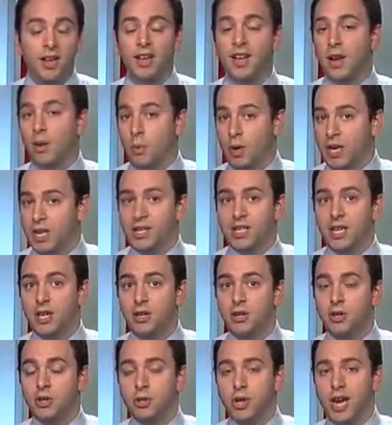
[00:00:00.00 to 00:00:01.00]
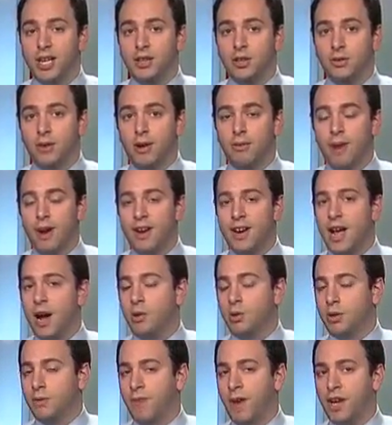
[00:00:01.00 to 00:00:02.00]
and we continue to track the threat right now
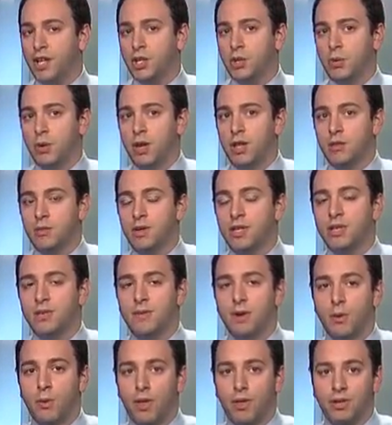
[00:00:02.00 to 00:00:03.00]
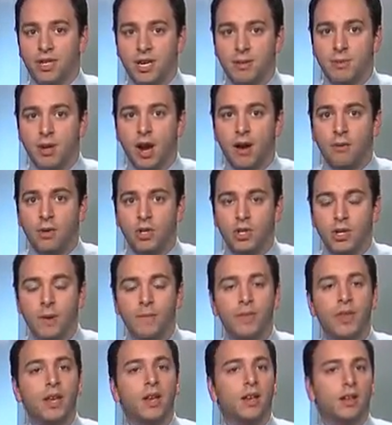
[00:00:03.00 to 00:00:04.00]
with Fox 23 Severe Weather Team coverage.
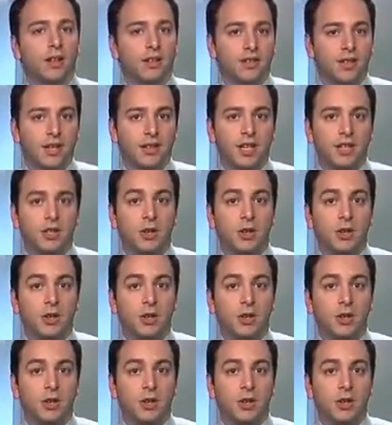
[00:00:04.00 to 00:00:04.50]
Let's send things